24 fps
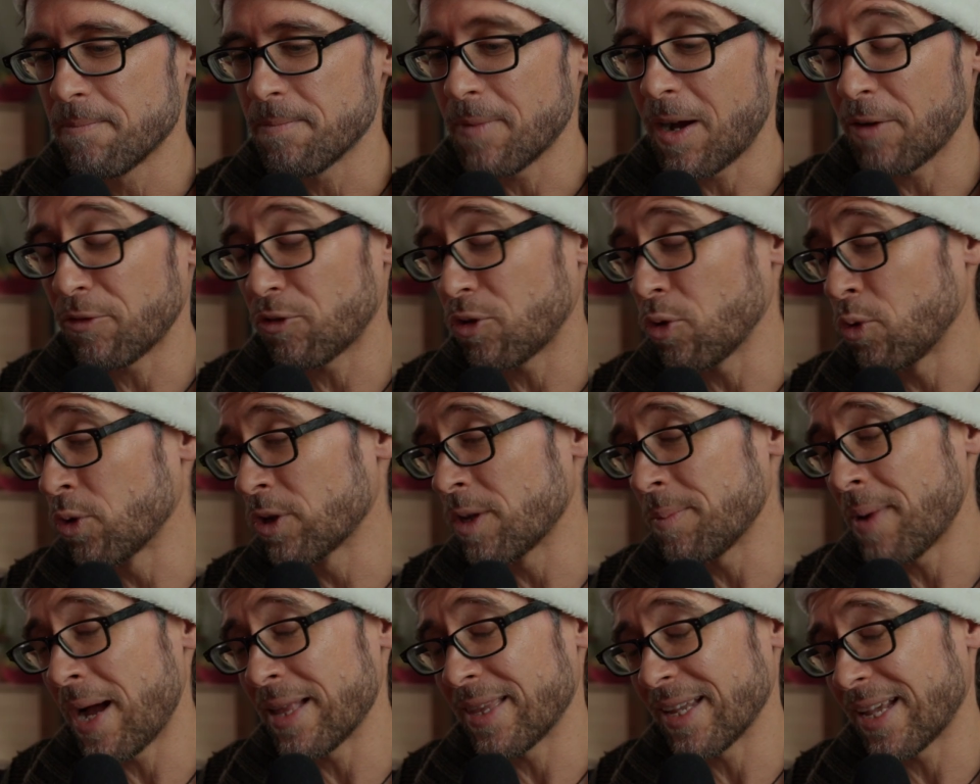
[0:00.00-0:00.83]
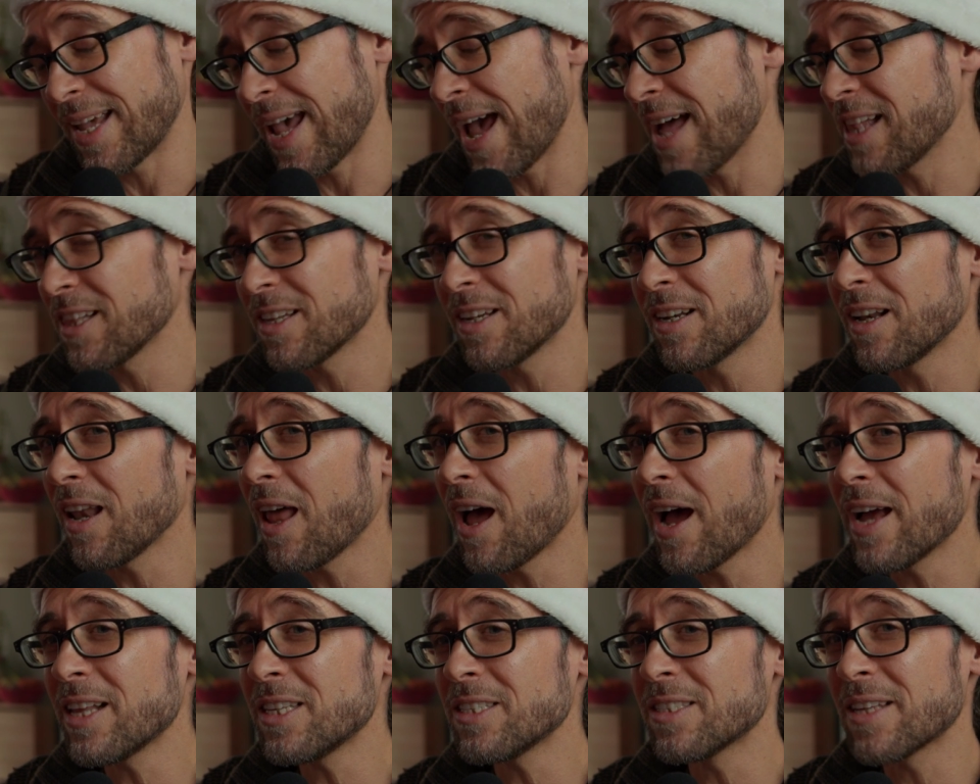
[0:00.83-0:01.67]
I've talked about the Keldan
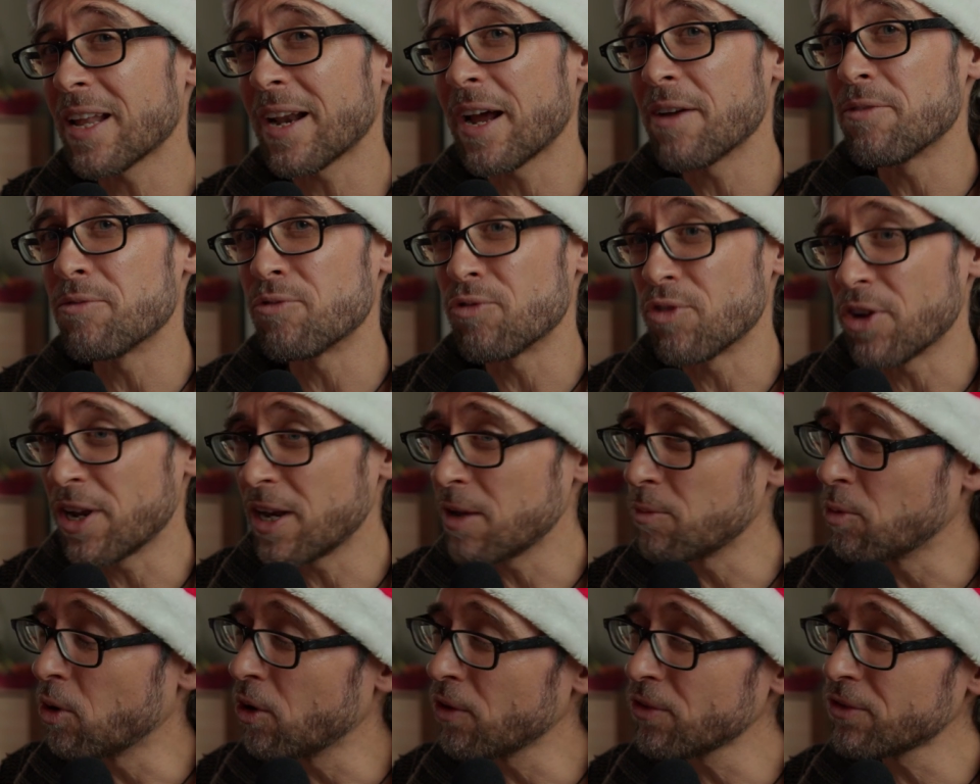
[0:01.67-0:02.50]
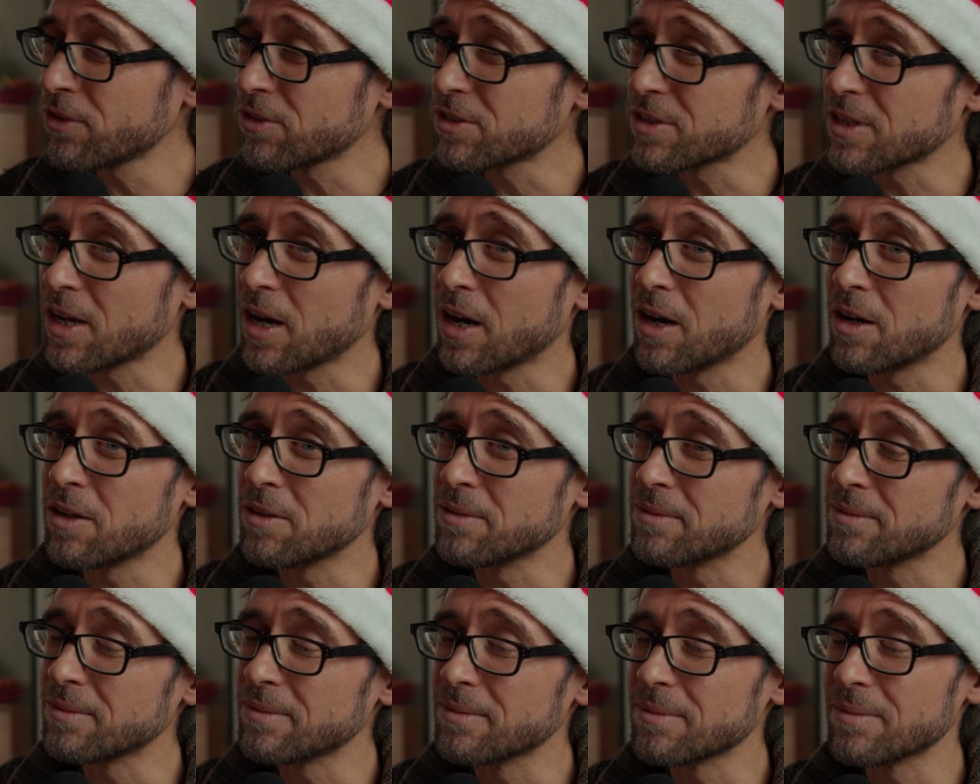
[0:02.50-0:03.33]
lights that I really want.
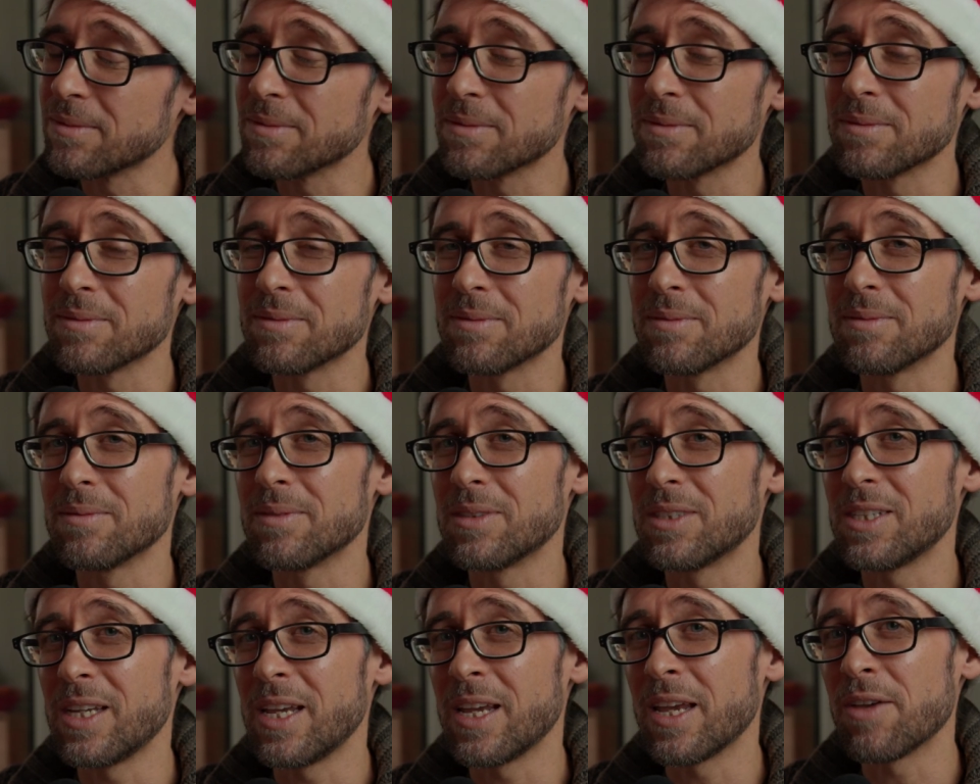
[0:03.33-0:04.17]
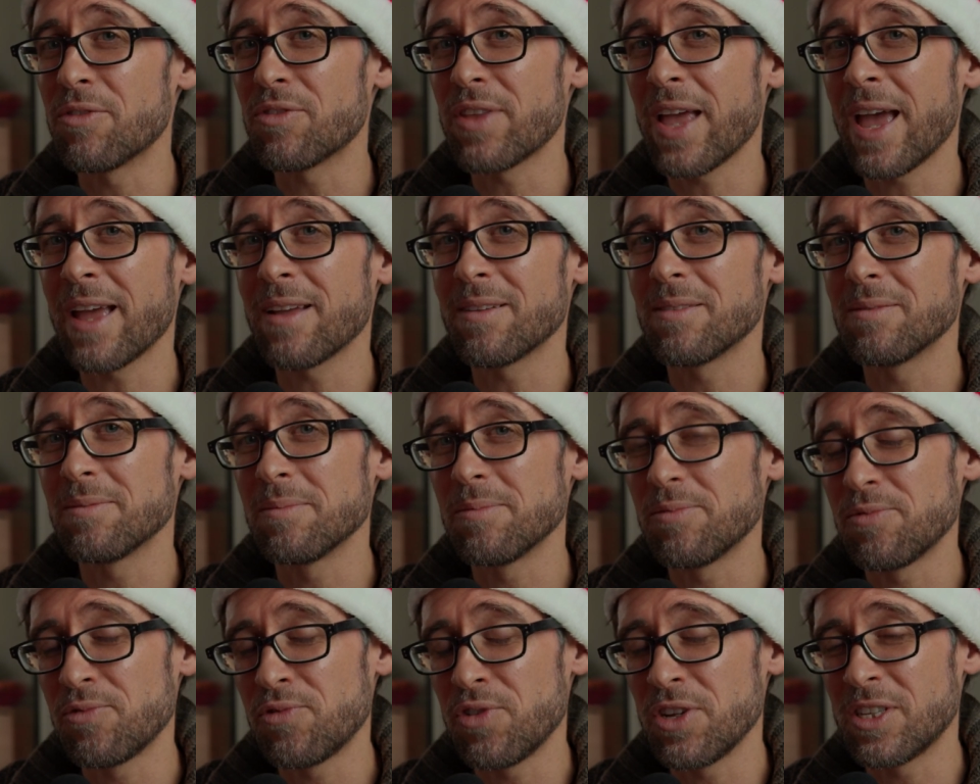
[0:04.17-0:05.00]
So seeing if that
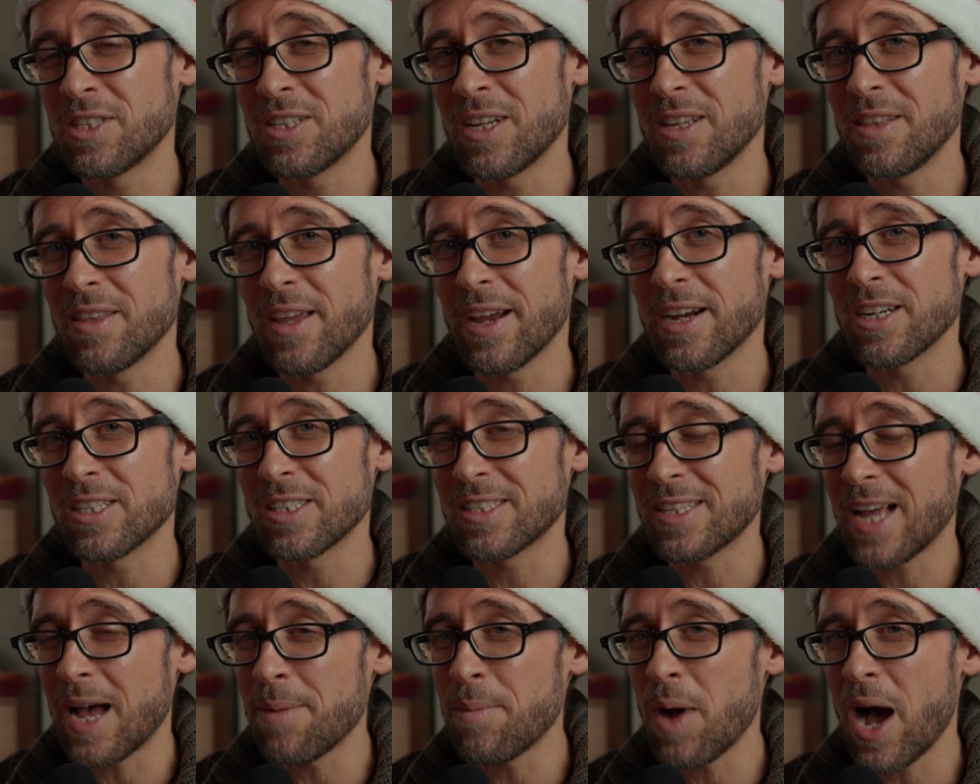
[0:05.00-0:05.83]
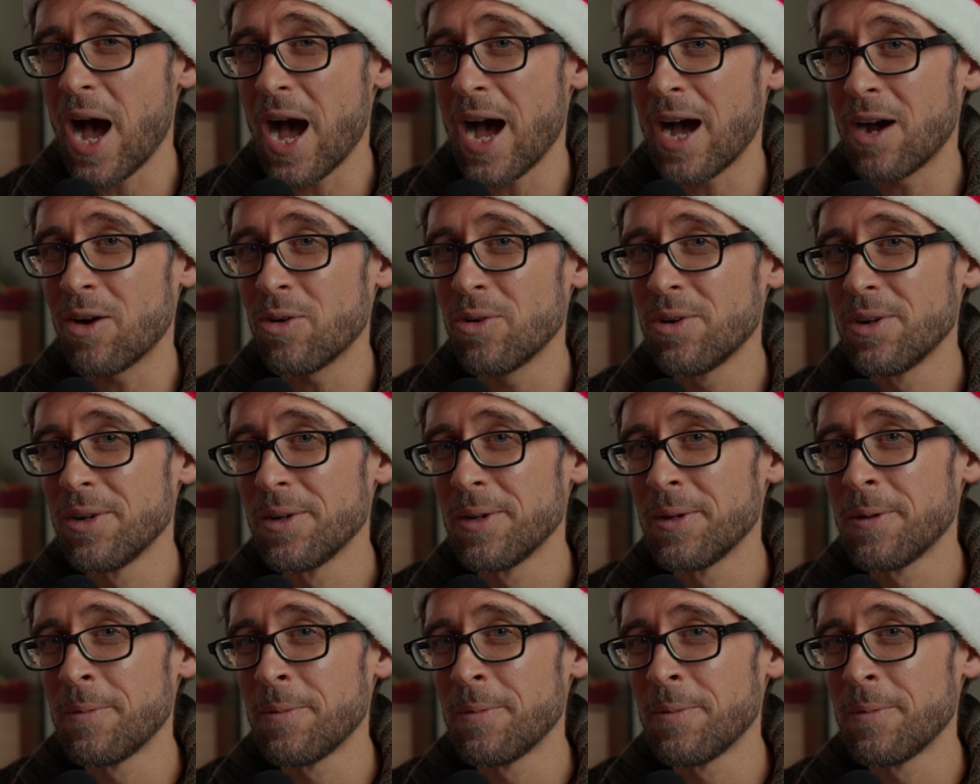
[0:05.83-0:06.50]
fits in there somehow.